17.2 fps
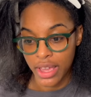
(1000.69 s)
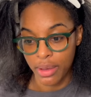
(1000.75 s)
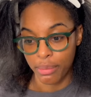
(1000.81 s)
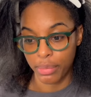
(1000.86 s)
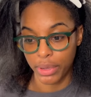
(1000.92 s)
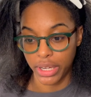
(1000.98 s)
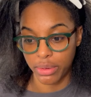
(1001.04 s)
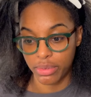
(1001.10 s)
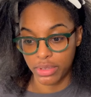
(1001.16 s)

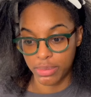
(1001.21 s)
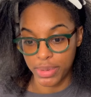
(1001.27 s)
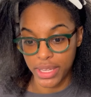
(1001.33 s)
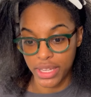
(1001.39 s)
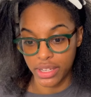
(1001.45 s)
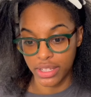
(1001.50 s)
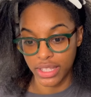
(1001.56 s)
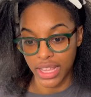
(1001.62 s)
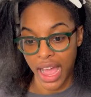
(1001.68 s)
But it was
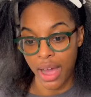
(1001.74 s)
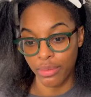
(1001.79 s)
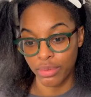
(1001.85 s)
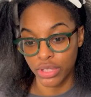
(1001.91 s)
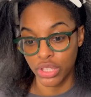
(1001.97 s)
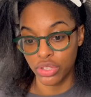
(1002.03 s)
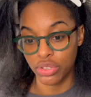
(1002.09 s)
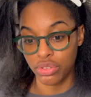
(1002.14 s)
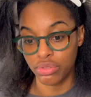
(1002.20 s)
because I
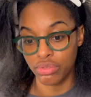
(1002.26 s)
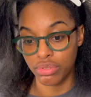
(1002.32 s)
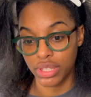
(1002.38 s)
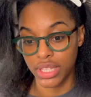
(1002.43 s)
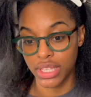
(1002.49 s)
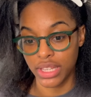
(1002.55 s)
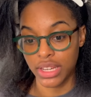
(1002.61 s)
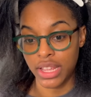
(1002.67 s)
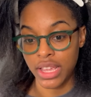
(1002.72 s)
was
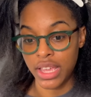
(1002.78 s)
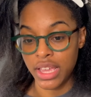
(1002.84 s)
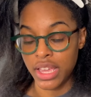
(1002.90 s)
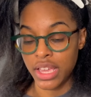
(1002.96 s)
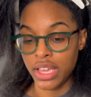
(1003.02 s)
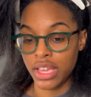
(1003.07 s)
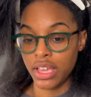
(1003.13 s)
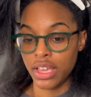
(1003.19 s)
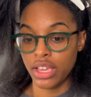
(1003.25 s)
using
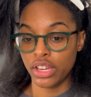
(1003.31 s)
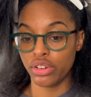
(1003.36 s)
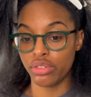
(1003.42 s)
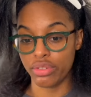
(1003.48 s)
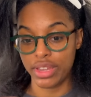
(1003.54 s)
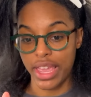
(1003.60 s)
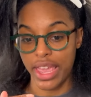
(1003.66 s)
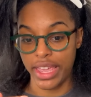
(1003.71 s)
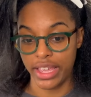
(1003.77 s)

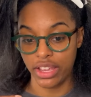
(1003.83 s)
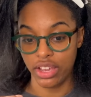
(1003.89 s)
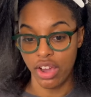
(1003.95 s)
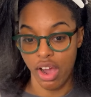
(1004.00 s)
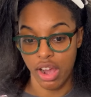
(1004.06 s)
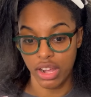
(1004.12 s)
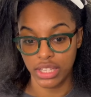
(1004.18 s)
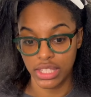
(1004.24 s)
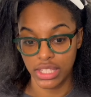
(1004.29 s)
creating
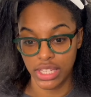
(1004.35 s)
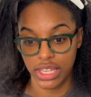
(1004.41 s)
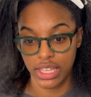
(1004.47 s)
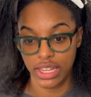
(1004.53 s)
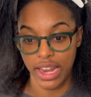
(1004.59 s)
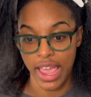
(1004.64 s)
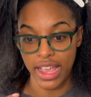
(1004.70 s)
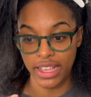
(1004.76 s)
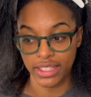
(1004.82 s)

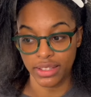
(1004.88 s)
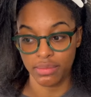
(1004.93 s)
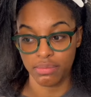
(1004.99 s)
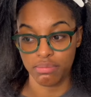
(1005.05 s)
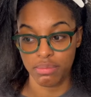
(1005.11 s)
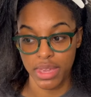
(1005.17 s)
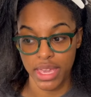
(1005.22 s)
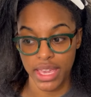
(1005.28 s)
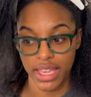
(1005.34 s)
content as a
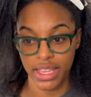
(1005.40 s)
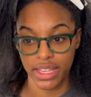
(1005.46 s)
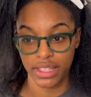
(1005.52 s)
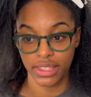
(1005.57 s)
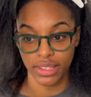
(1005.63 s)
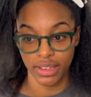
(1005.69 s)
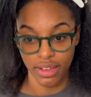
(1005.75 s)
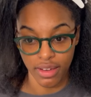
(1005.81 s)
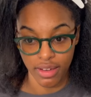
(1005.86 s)

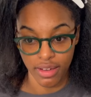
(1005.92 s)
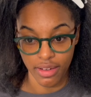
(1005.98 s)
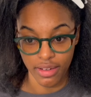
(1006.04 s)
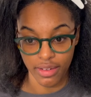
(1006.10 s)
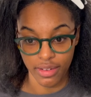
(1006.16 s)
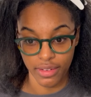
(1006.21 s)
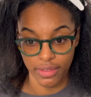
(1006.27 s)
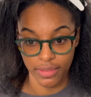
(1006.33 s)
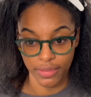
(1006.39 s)
means
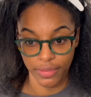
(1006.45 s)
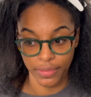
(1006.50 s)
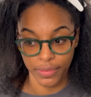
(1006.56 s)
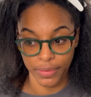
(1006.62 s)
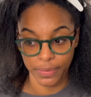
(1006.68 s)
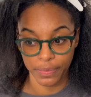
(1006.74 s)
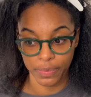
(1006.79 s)
of